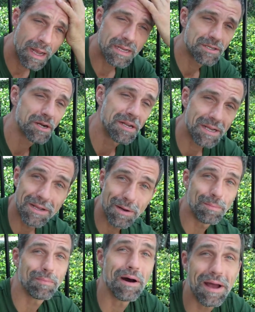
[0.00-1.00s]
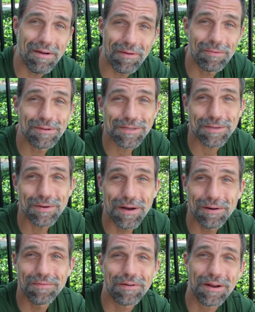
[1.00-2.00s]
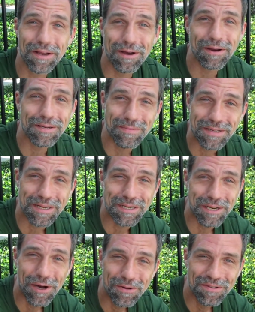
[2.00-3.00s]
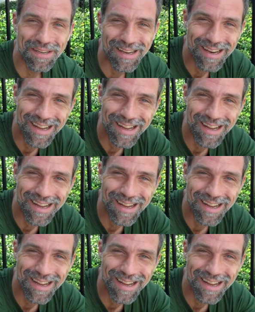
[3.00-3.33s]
And try to come by every once in a while for encouragement to John.